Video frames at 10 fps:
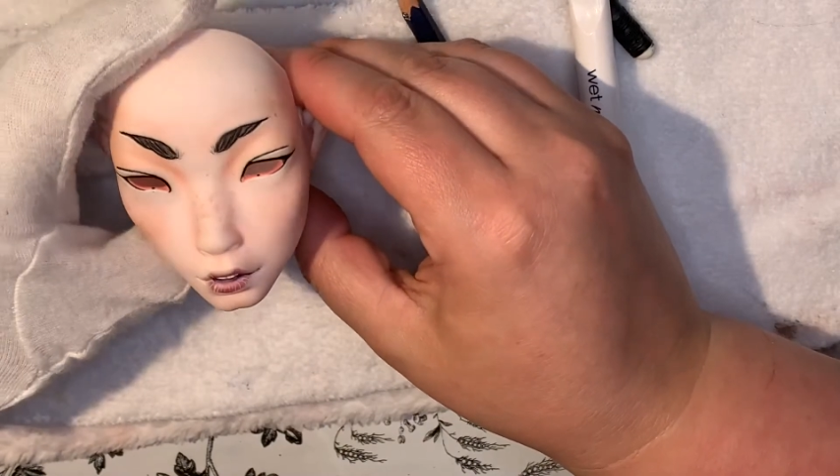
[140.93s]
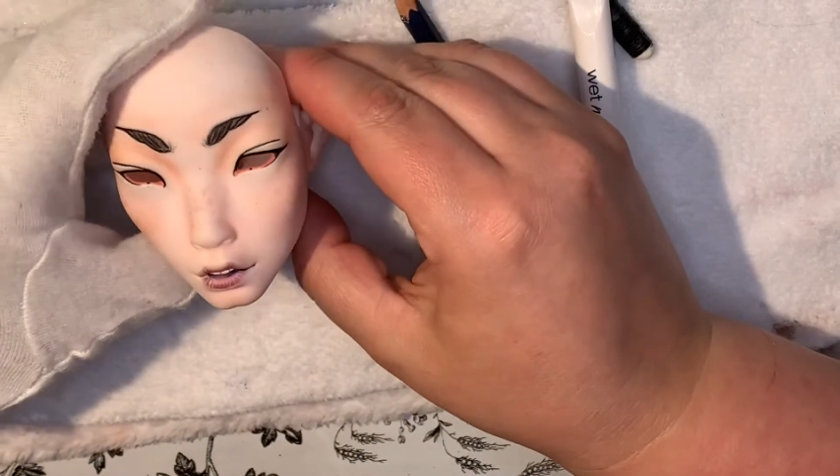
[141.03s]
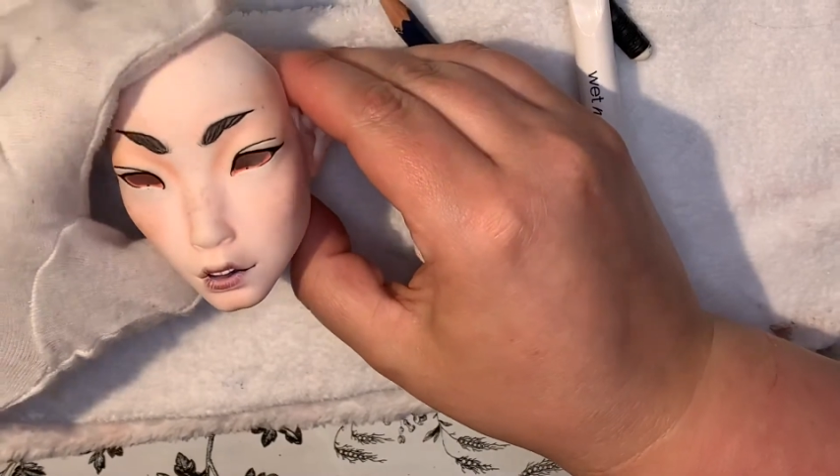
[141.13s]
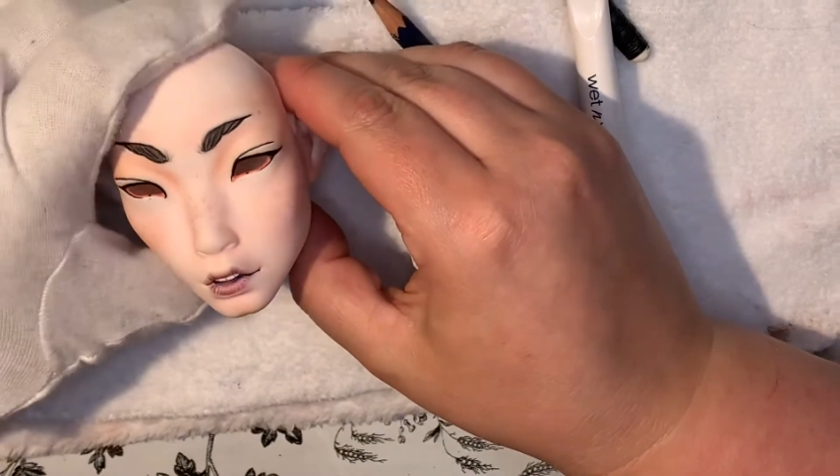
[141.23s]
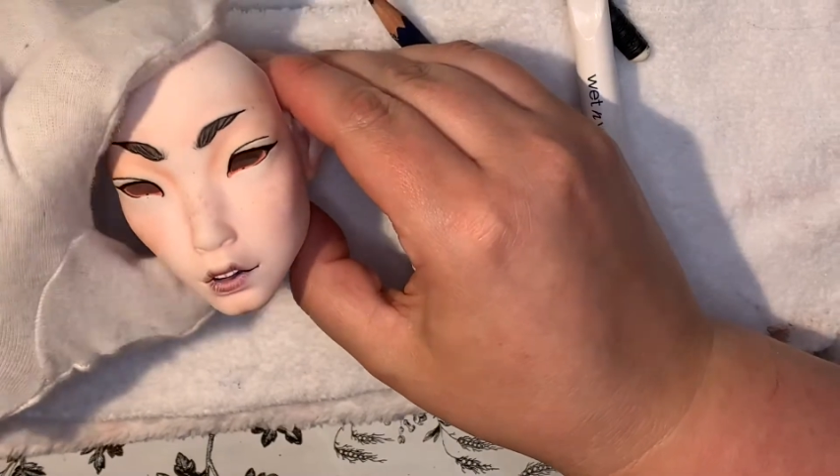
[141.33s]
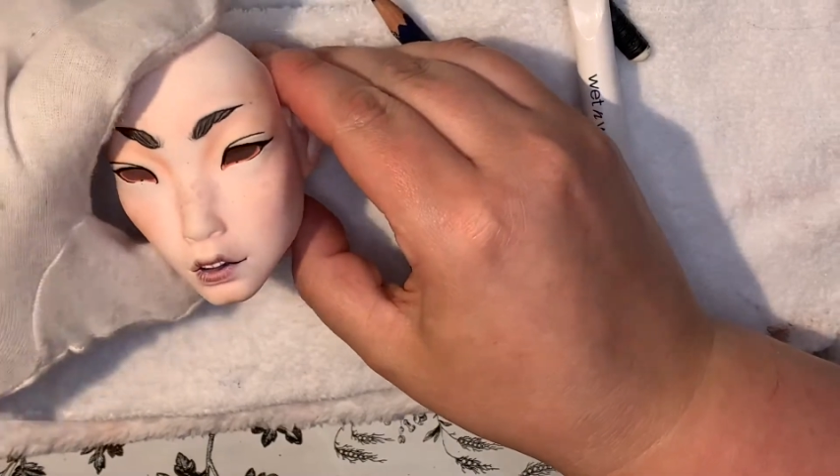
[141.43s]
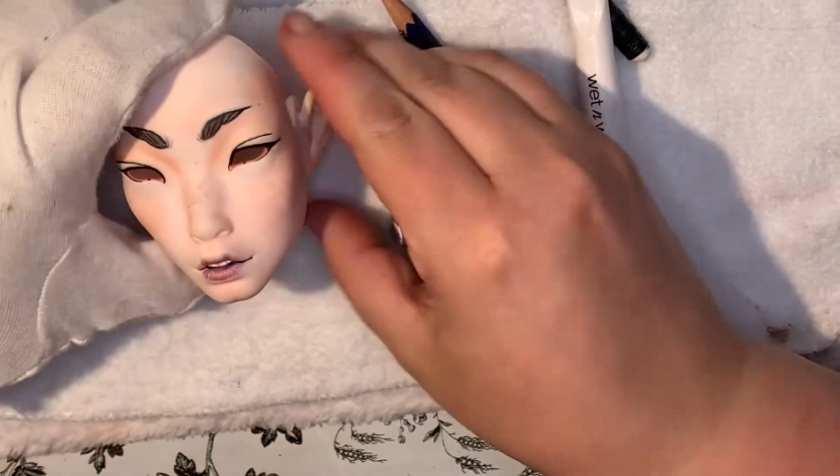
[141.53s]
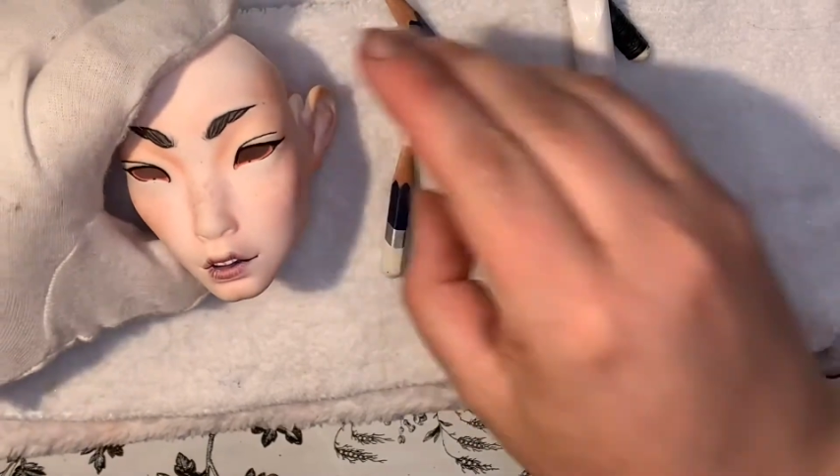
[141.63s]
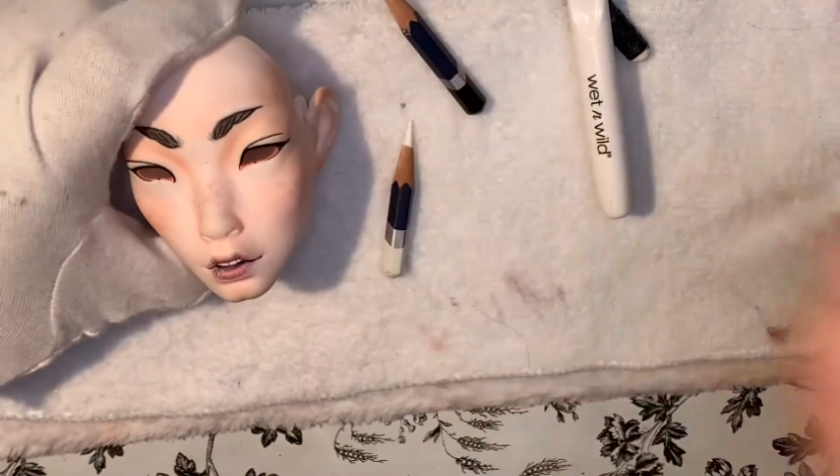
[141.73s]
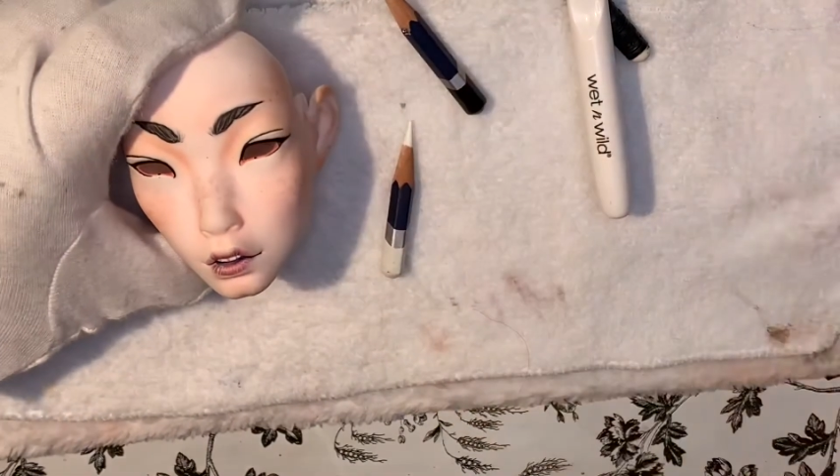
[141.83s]
is just so
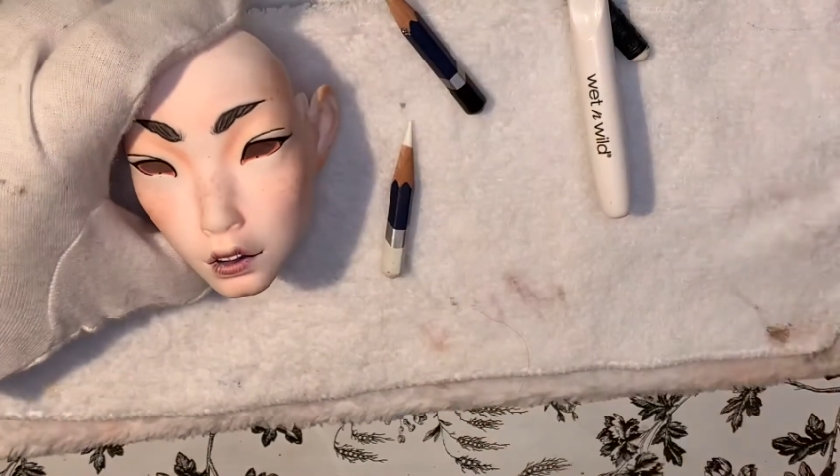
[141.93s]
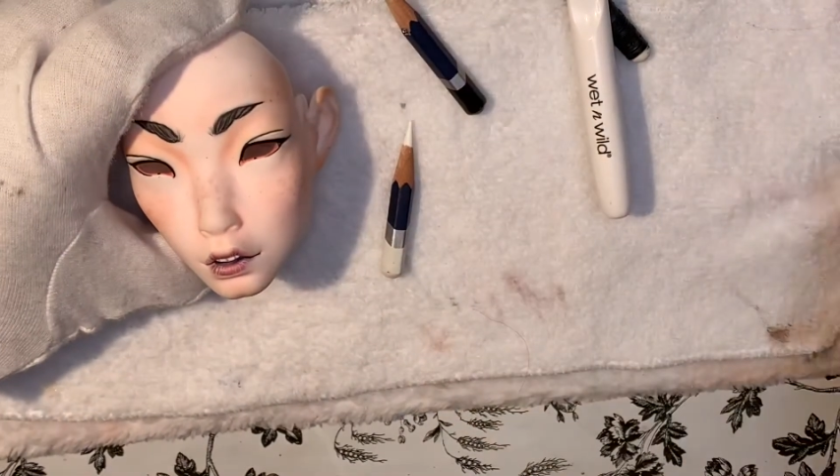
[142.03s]
beautiful.